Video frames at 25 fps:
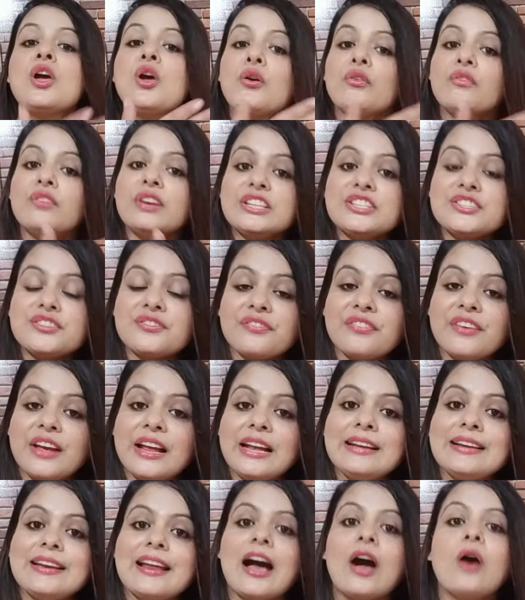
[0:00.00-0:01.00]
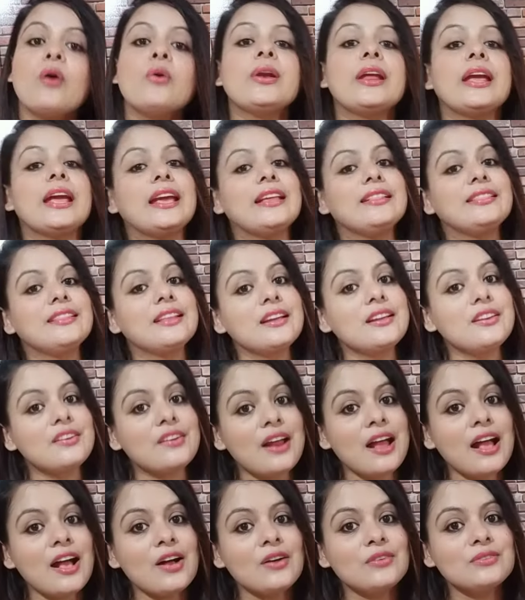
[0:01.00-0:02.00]
which fell down in the
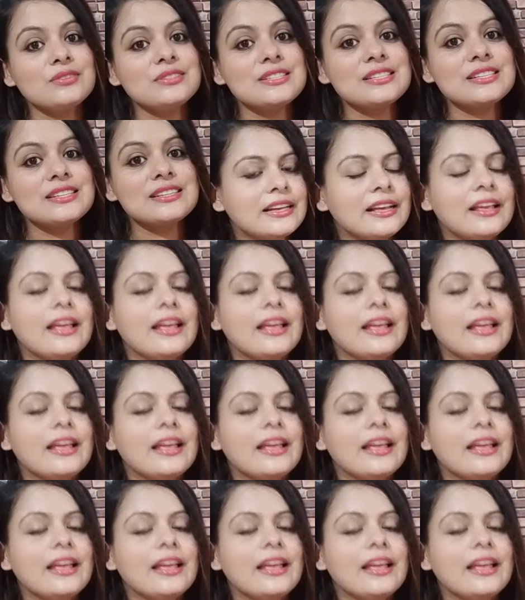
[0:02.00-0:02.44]
ground.